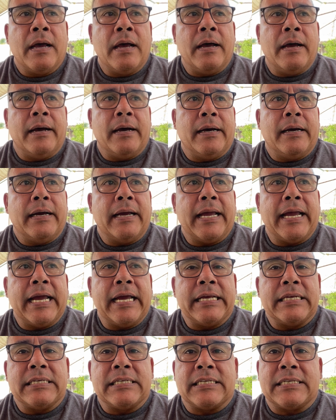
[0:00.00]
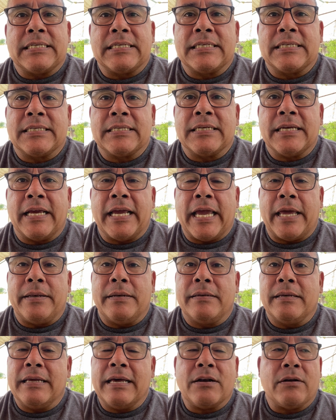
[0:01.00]
has,
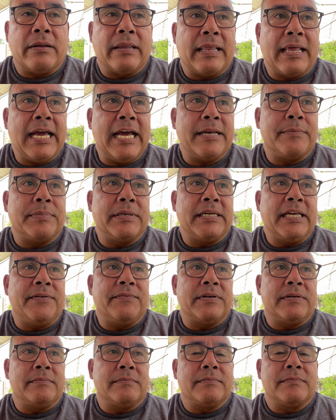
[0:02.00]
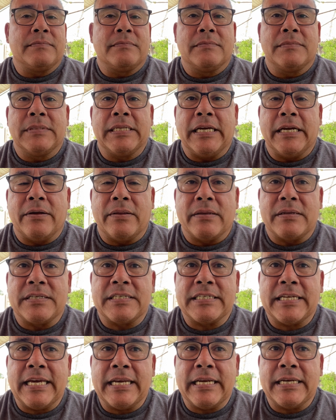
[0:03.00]
and not only that, but even, the
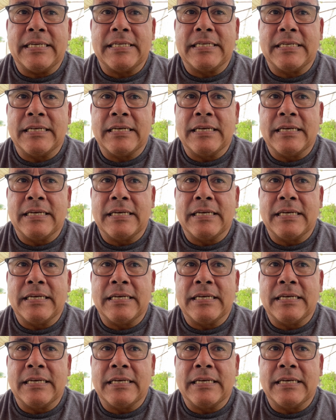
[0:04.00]
Senate,